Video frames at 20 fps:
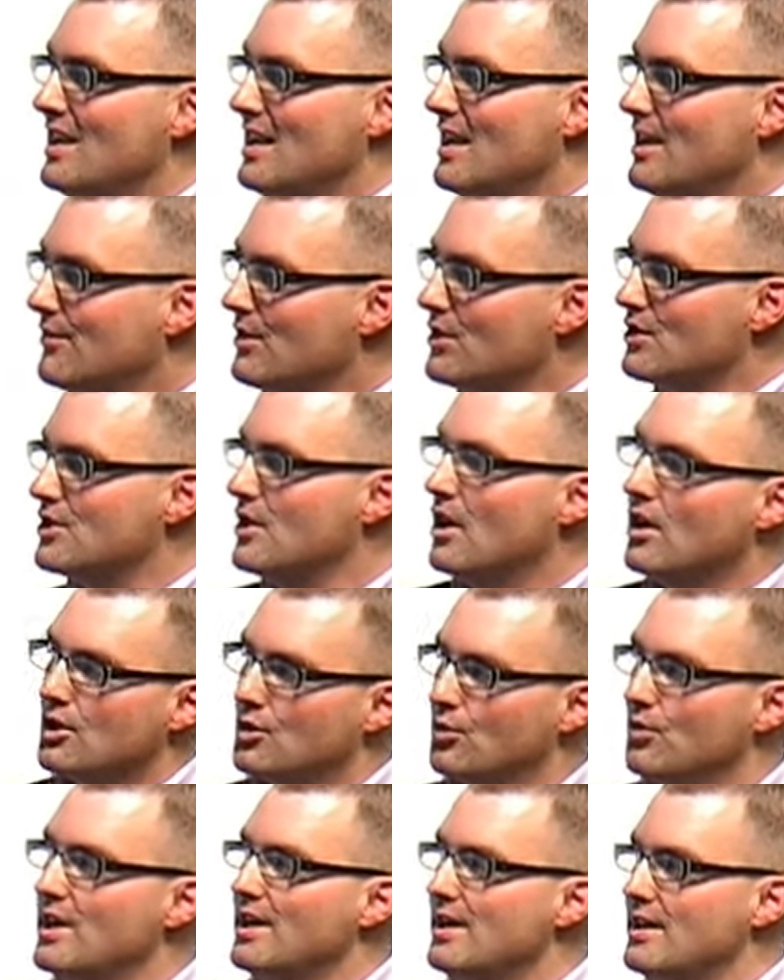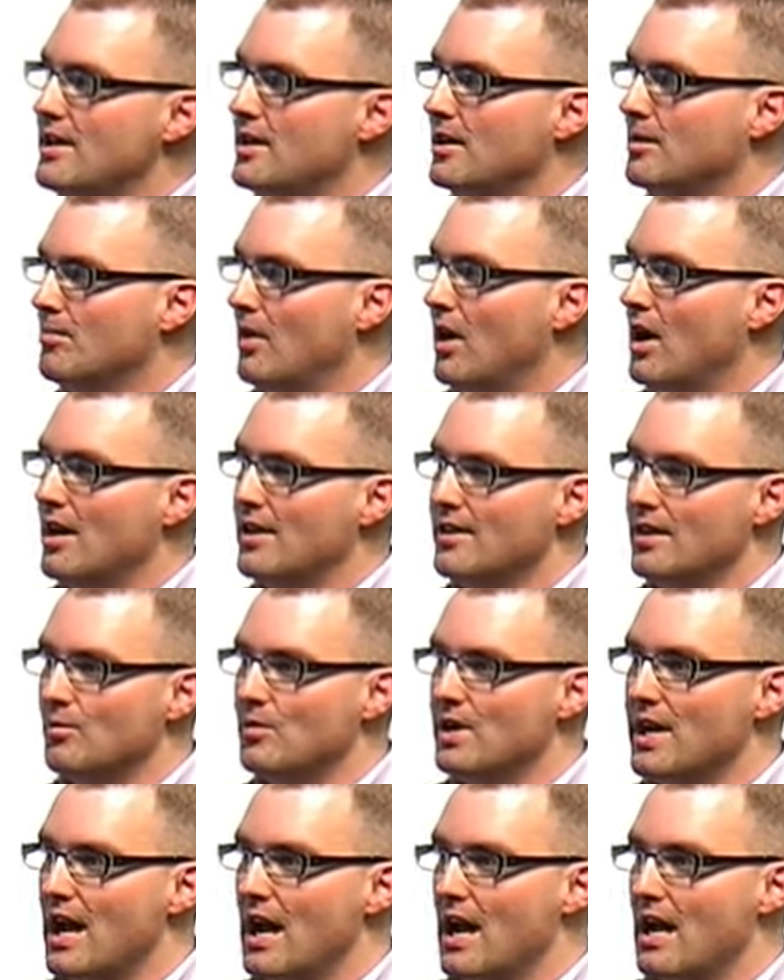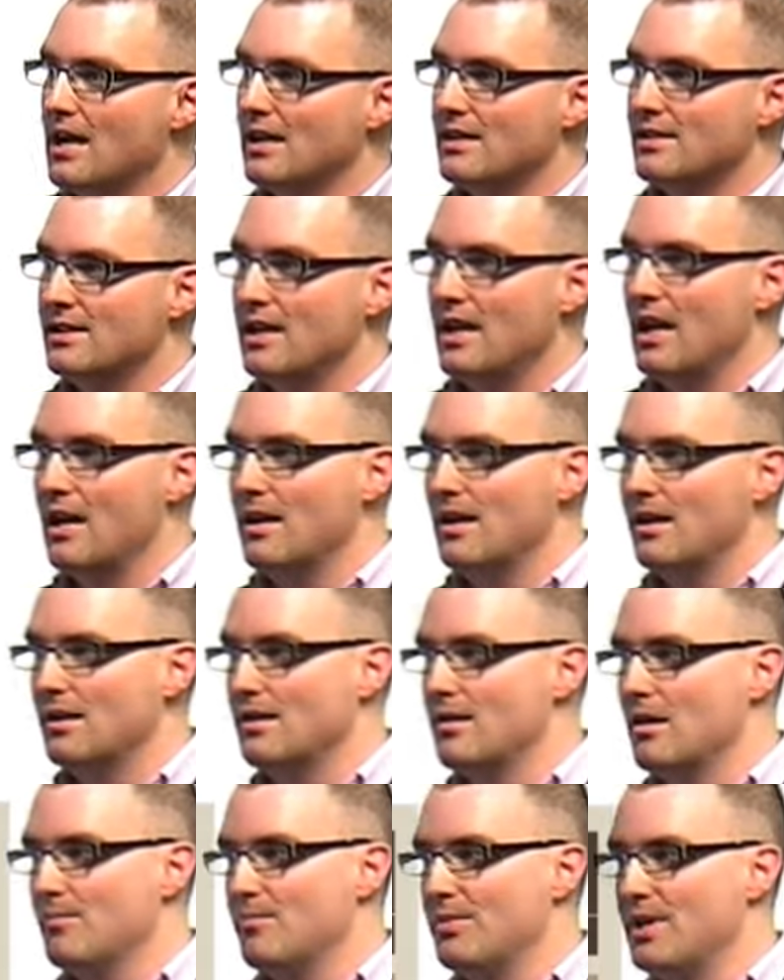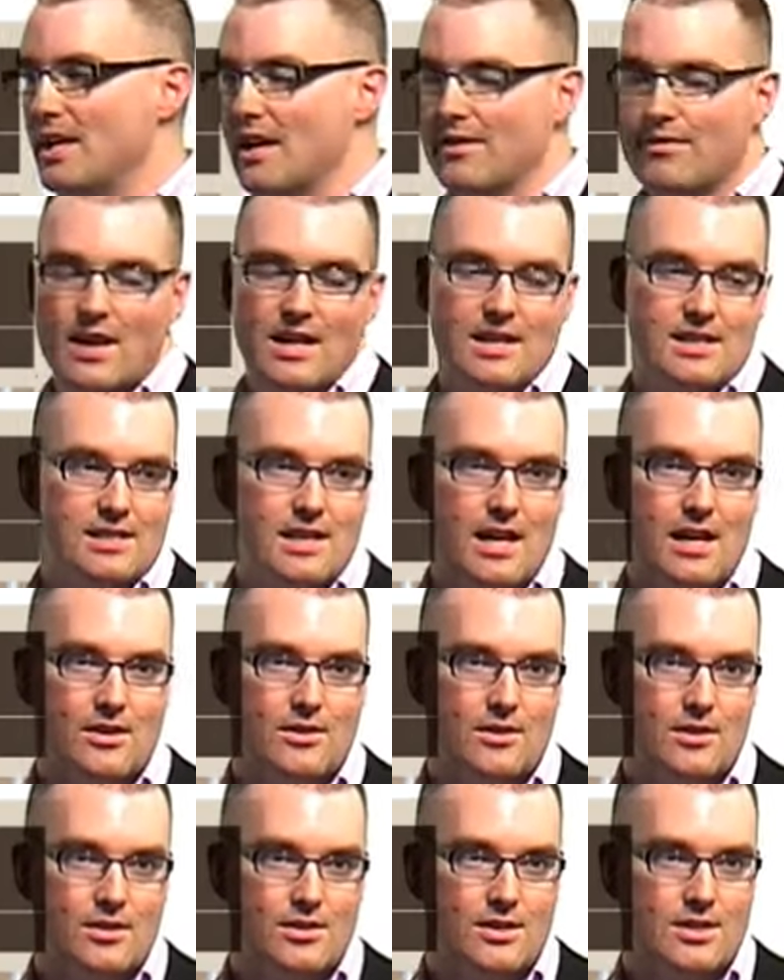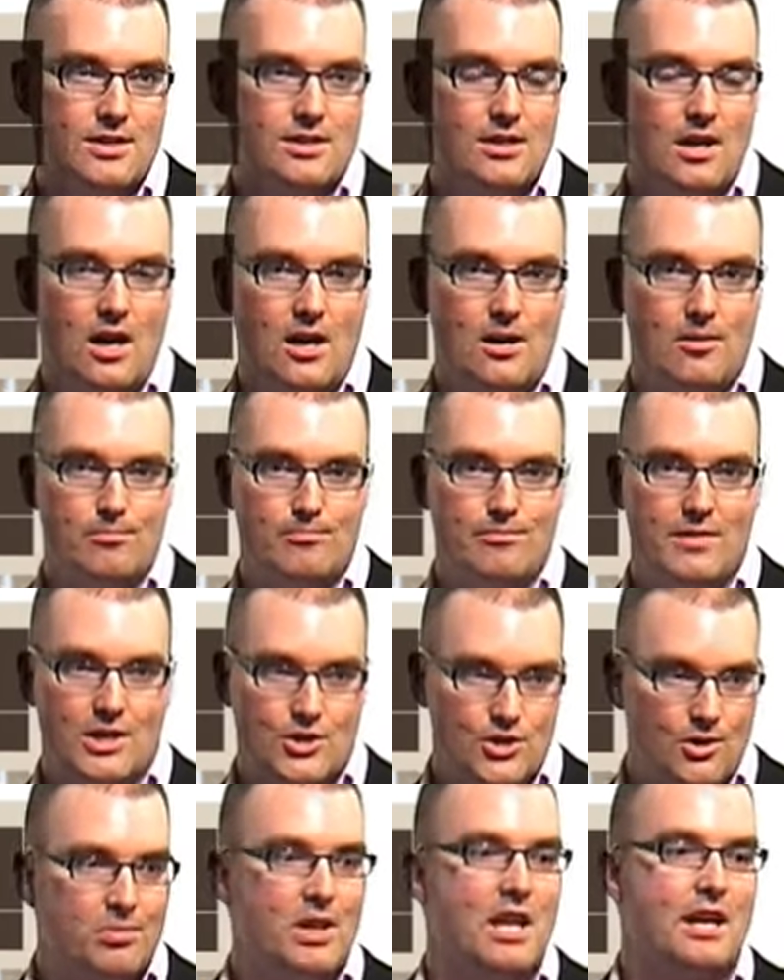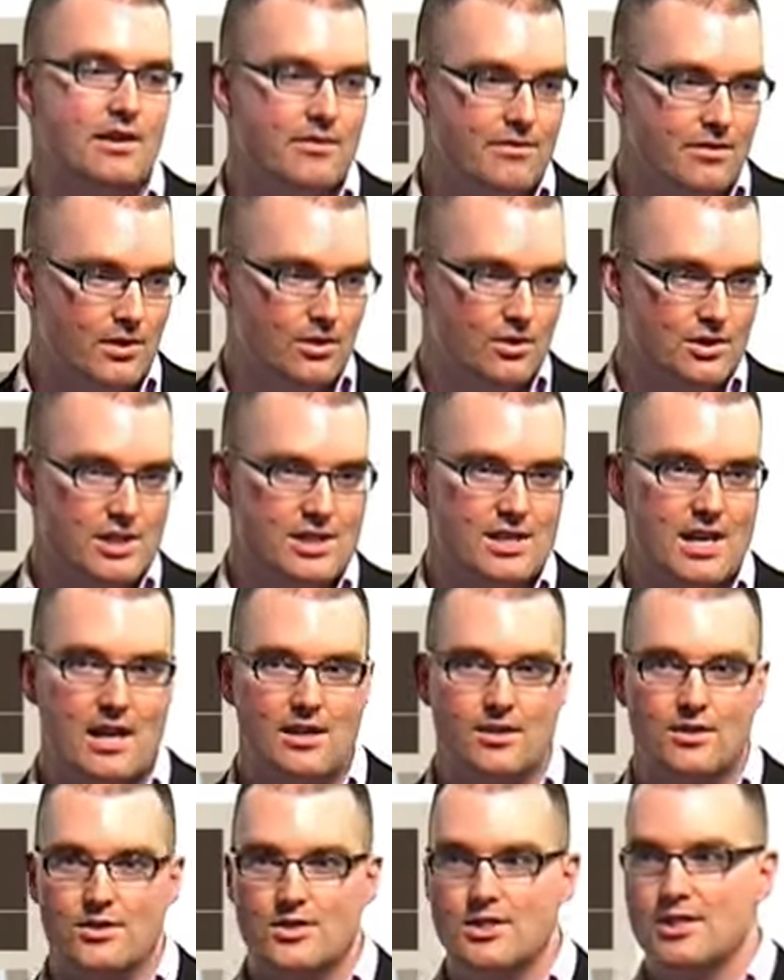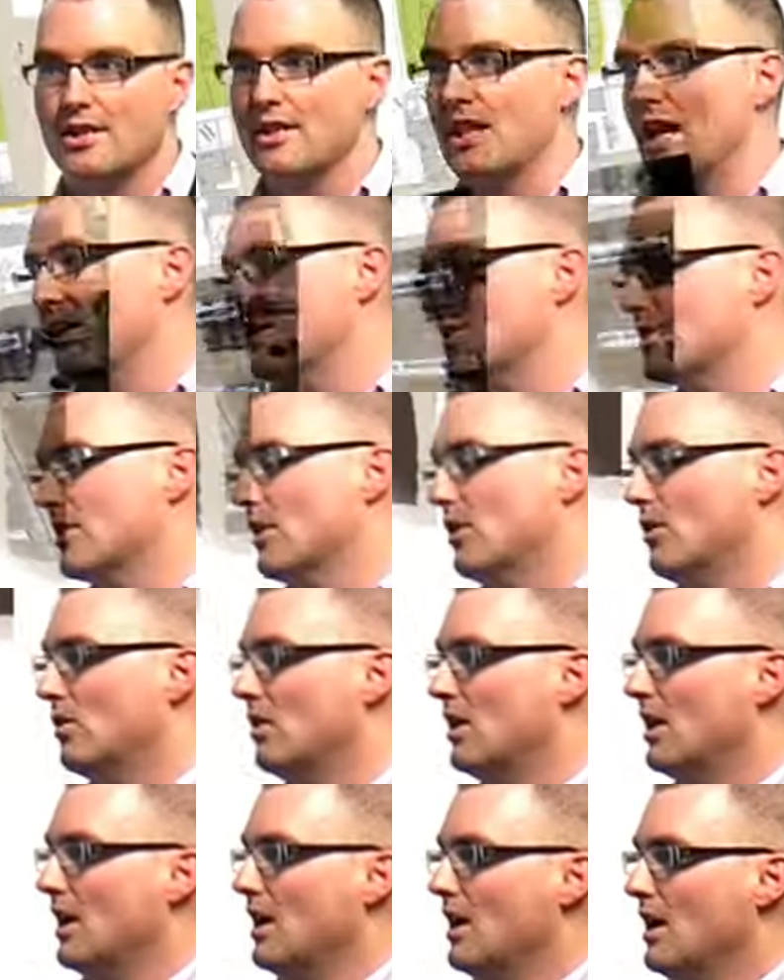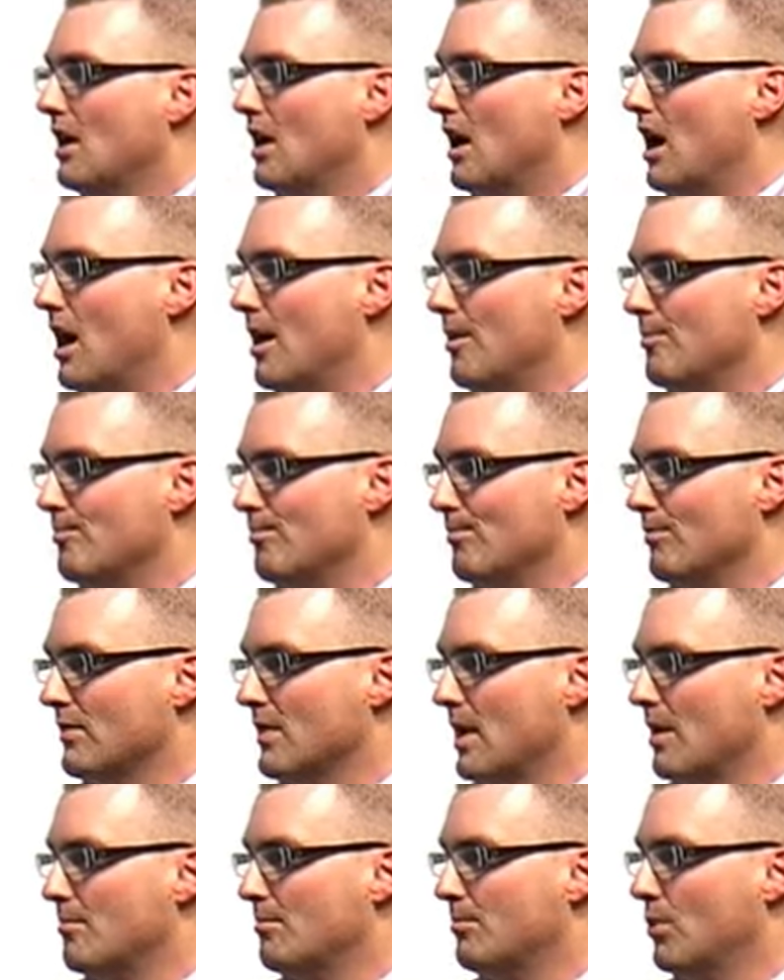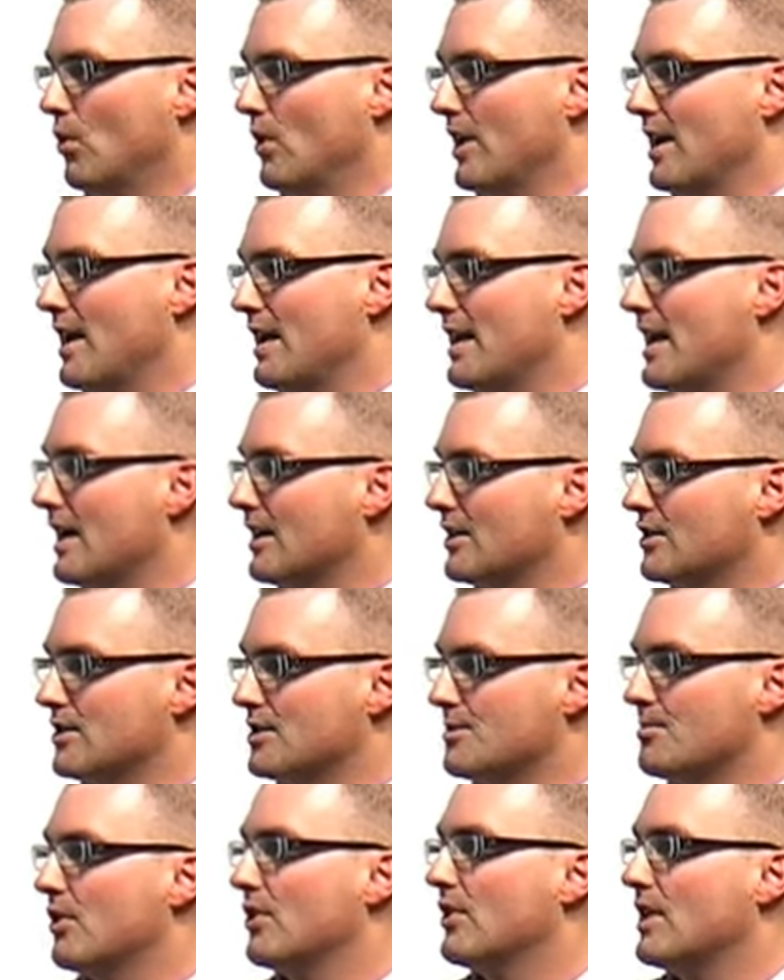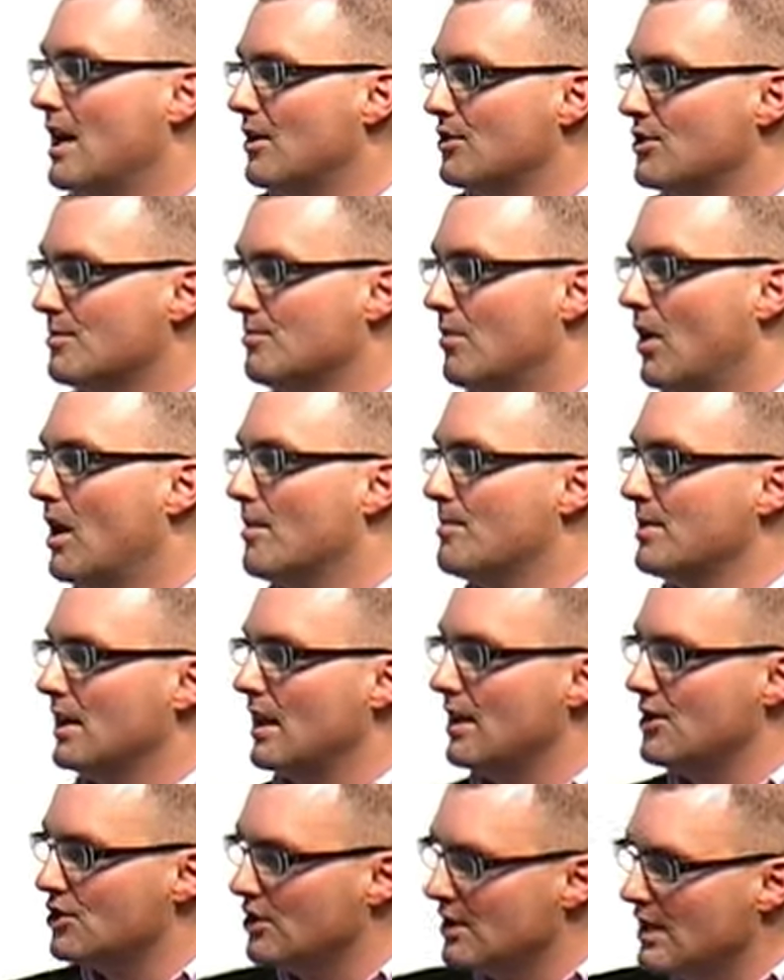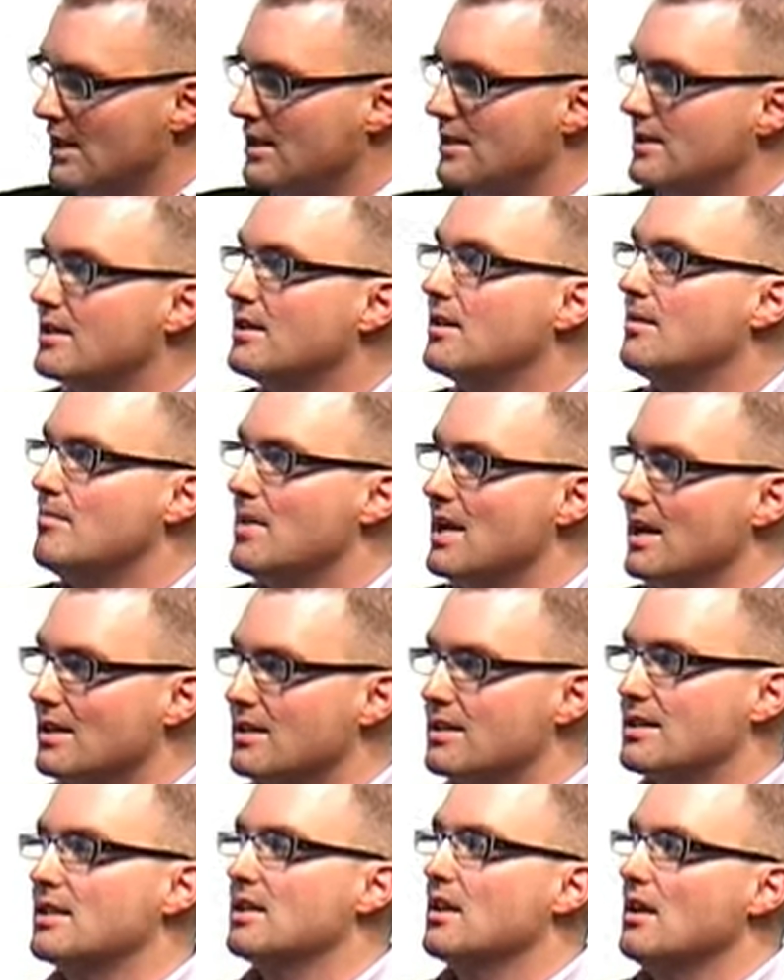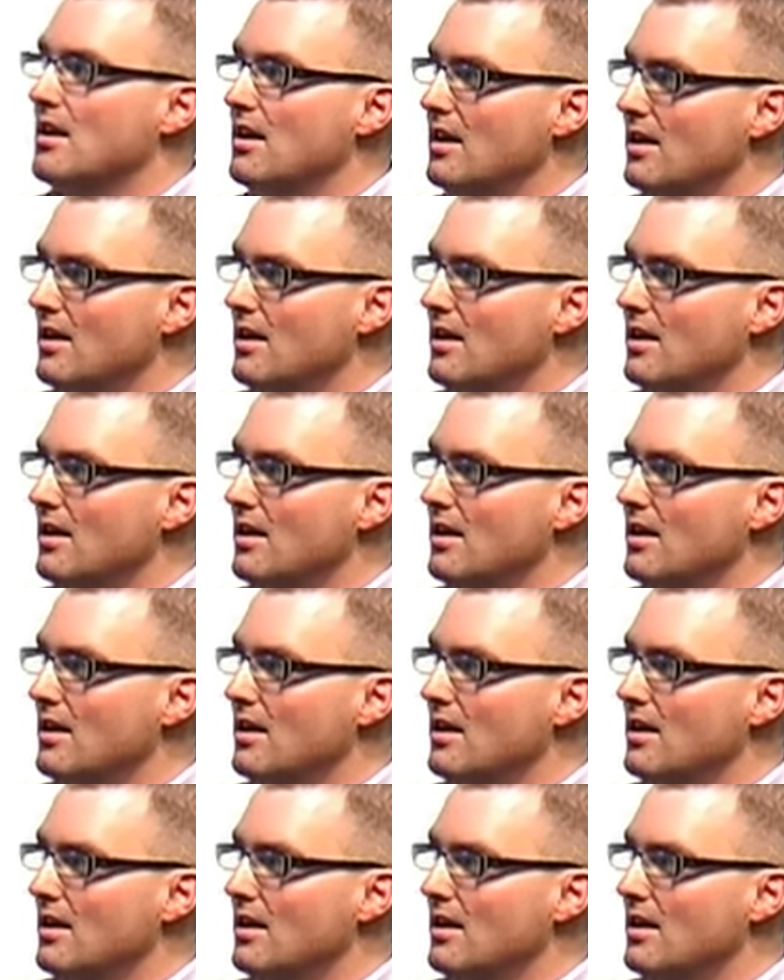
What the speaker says: if there's not green nearby, then we add NPFA standards, National Playing Field standards to that, so 0.8 hectares per thousand population into the mix,